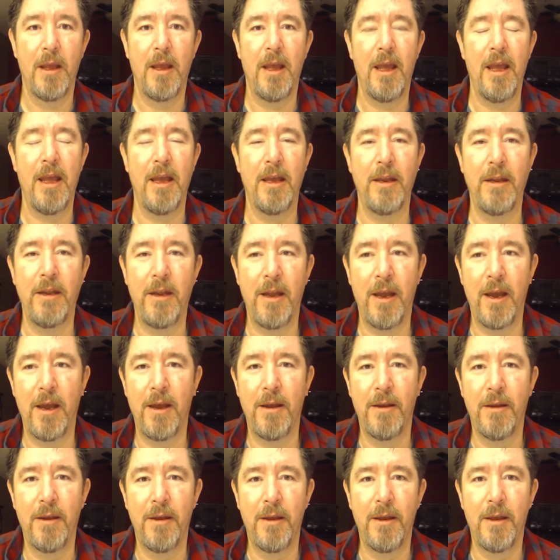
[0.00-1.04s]
And
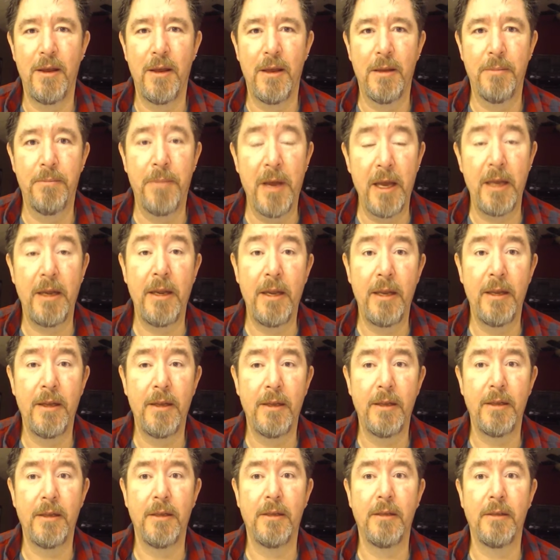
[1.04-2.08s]

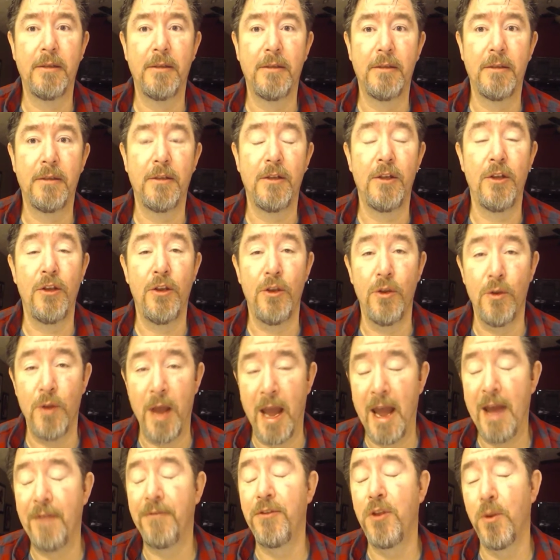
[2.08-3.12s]
but you
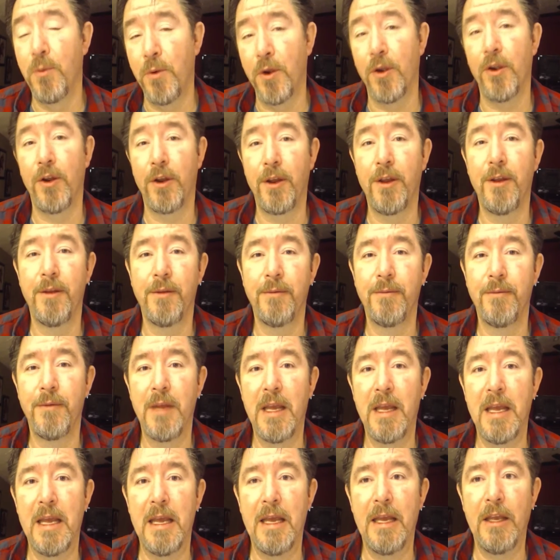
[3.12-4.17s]
have to work.
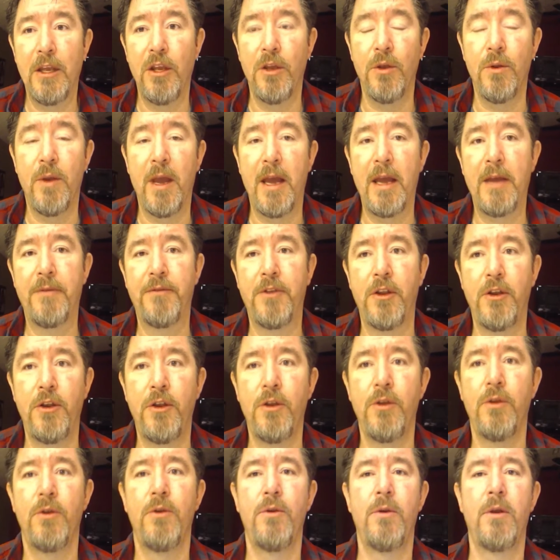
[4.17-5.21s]
You have to
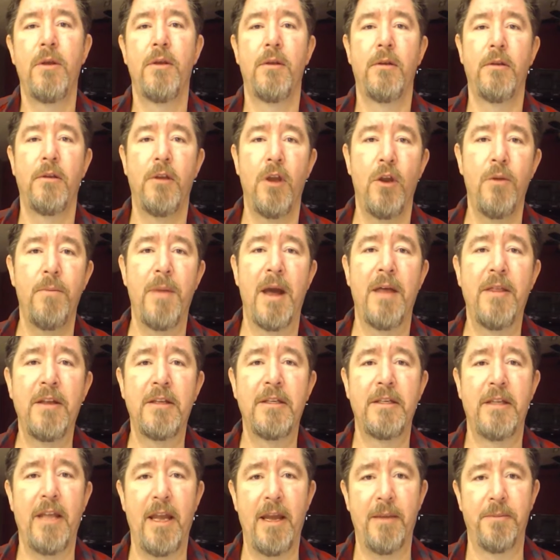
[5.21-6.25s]
go by the
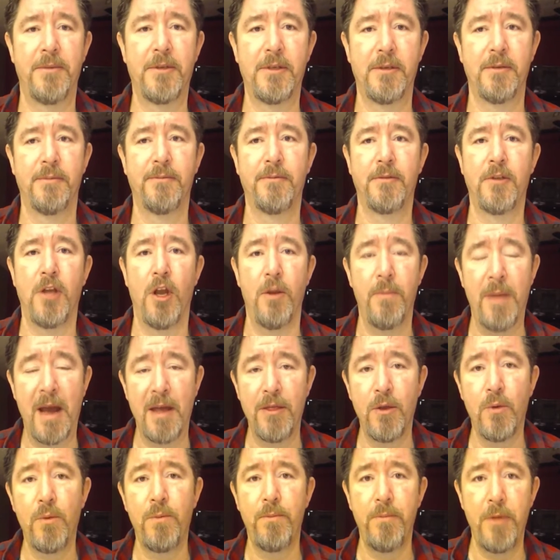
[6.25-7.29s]
steps, go by
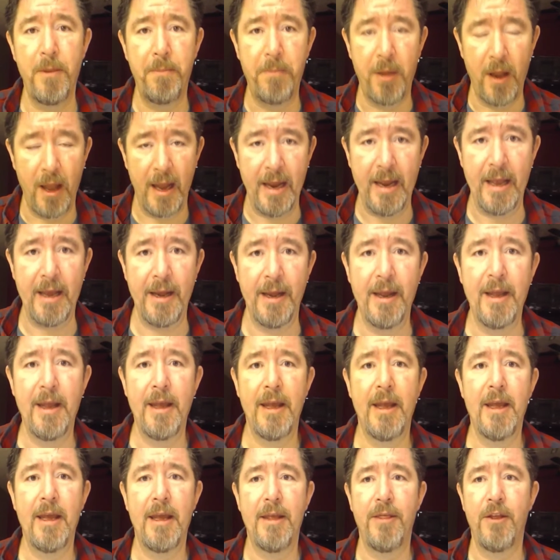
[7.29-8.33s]
the plan.
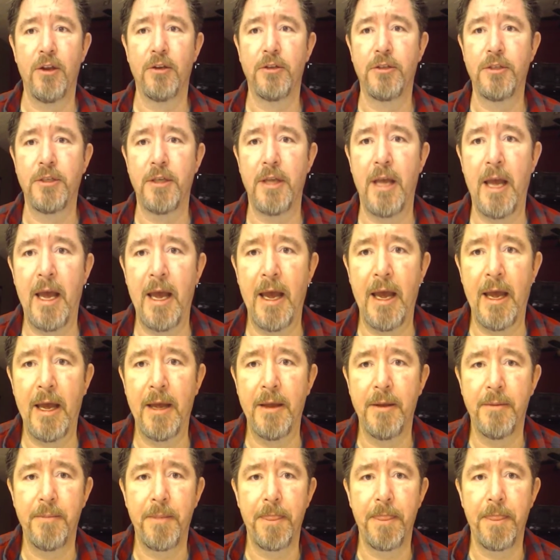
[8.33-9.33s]
There's a